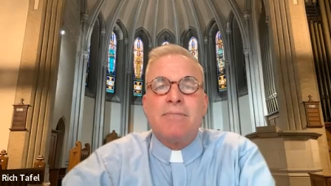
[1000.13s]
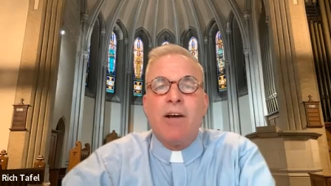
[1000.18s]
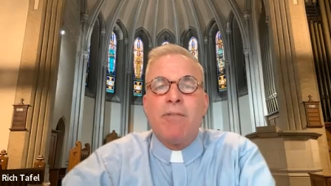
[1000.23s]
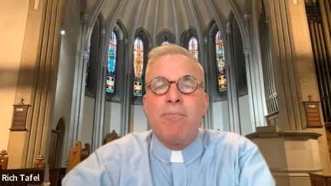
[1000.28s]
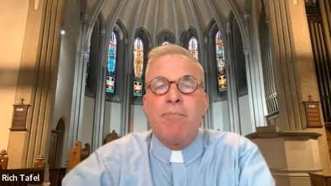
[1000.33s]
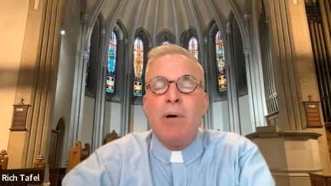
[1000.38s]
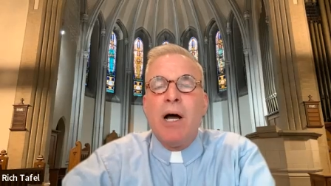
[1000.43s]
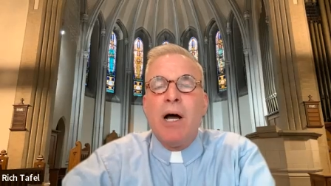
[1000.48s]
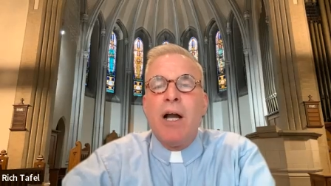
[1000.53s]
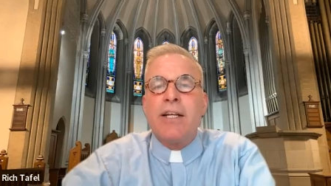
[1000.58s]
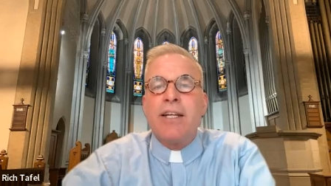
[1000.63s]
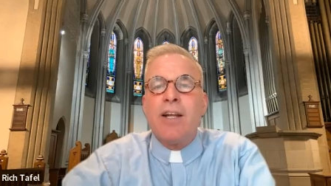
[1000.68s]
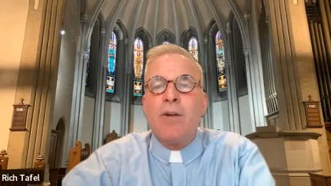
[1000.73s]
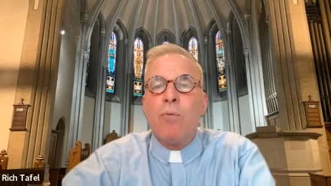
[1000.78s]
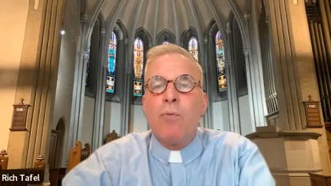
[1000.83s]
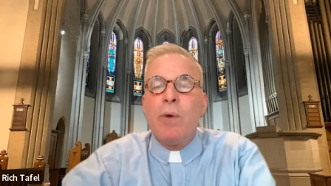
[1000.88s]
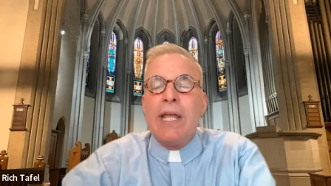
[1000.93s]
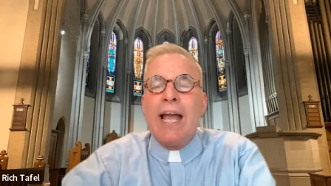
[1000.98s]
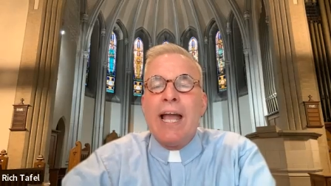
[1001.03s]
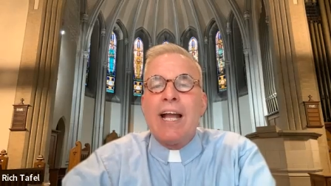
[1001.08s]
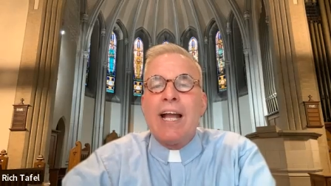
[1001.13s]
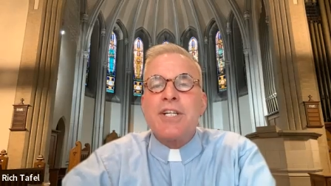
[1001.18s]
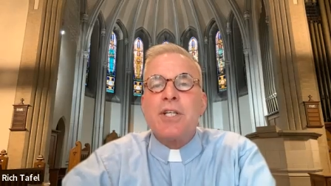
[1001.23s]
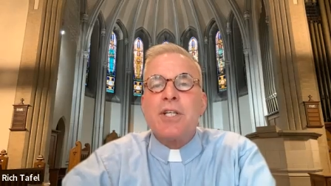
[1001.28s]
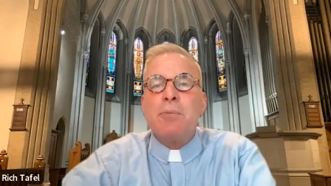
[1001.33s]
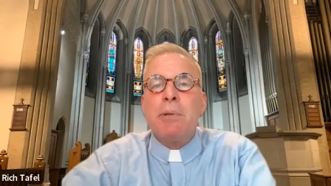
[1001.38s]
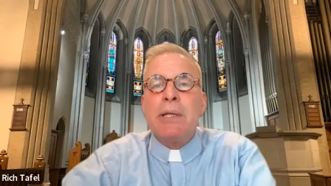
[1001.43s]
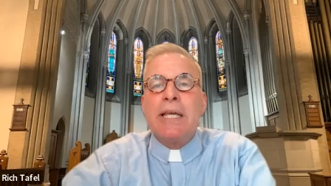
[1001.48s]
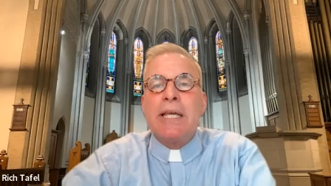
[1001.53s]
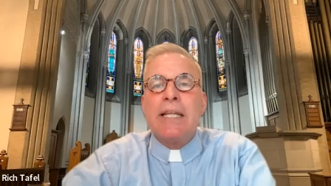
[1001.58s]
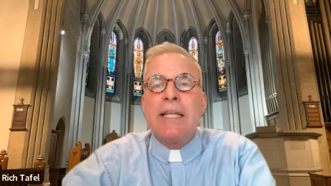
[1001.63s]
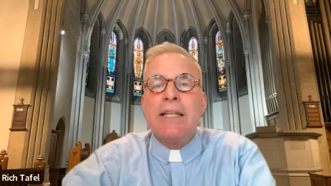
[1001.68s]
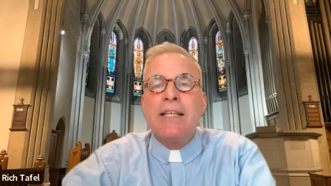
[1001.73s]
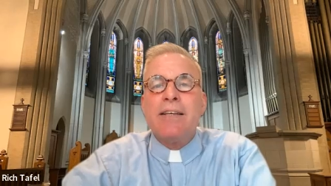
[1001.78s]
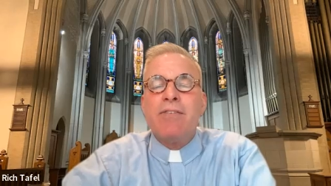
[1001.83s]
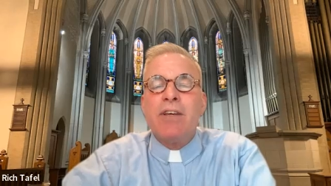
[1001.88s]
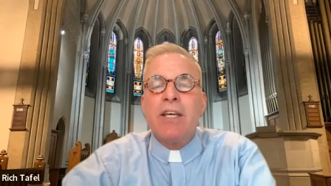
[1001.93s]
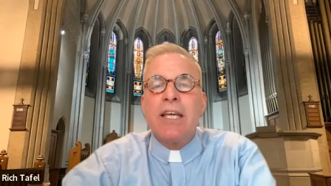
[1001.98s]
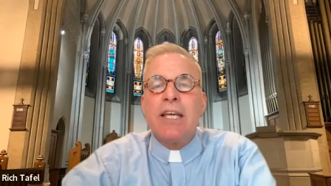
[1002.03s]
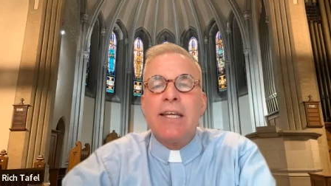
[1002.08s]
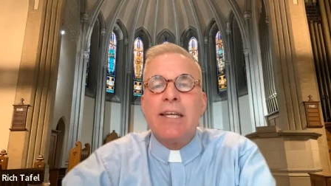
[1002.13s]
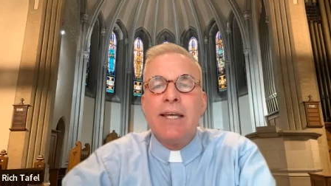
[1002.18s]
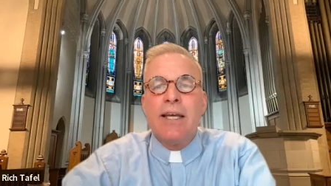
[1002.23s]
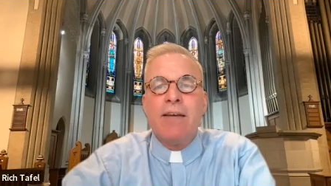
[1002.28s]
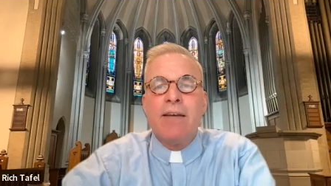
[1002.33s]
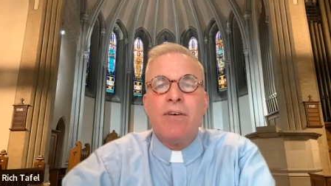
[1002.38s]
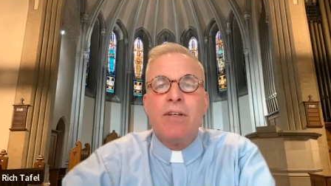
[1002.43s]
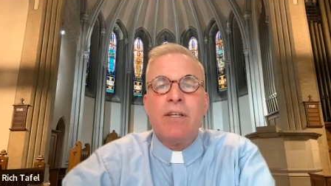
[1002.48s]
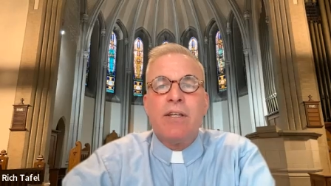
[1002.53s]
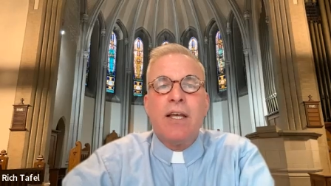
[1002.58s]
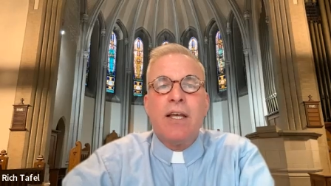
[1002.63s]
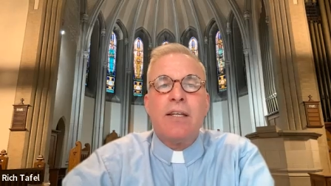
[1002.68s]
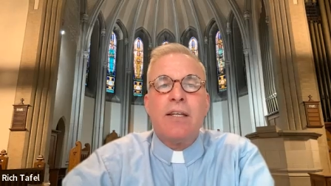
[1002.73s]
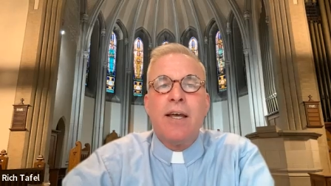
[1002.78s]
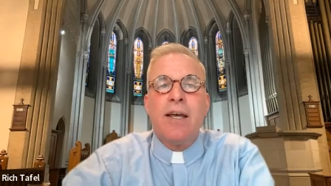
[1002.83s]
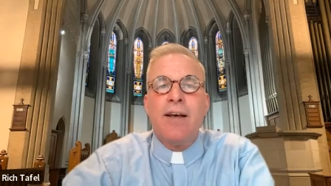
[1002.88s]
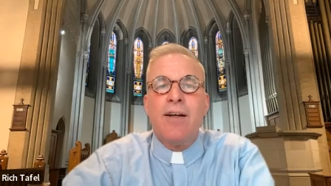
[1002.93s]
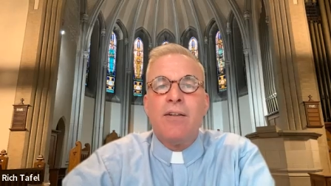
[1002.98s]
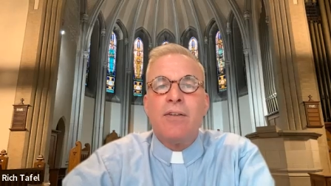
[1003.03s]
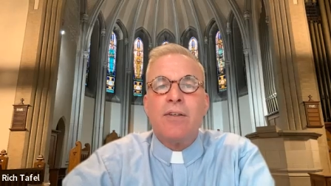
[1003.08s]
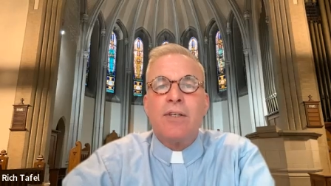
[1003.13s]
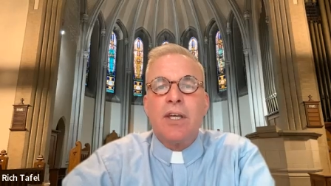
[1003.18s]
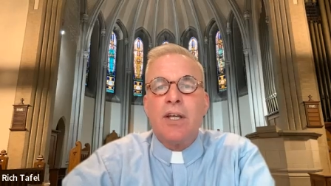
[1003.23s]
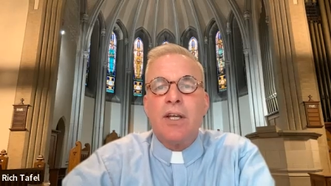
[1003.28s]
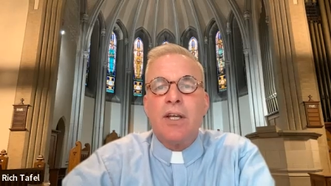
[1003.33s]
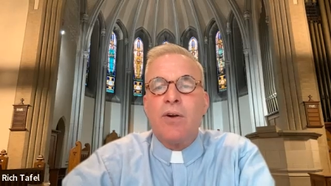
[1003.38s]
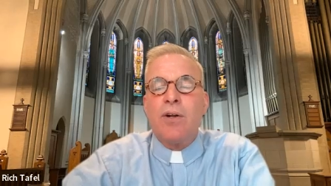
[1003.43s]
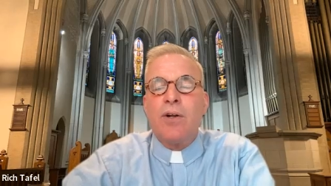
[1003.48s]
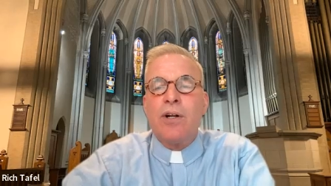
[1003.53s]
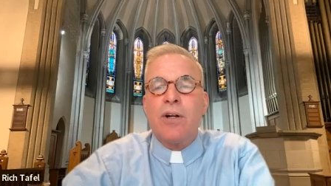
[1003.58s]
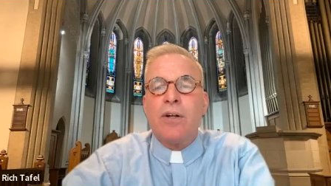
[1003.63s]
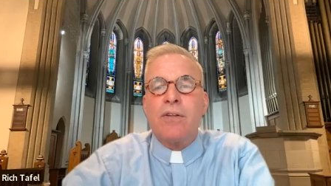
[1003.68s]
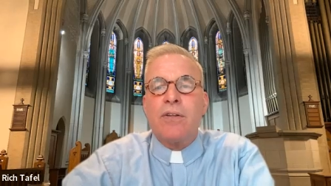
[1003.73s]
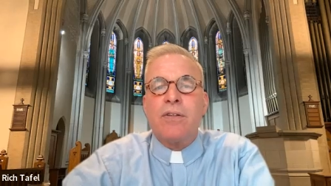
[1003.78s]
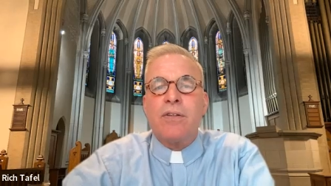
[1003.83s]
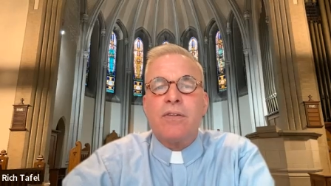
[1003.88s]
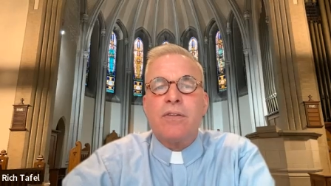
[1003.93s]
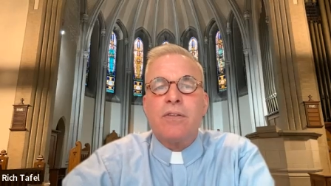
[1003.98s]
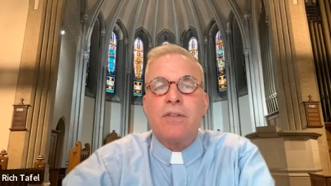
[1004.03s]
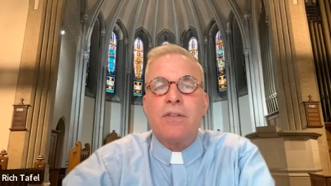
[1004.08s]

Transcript: of mind, and we actually begin living in heaven and hell here on earth.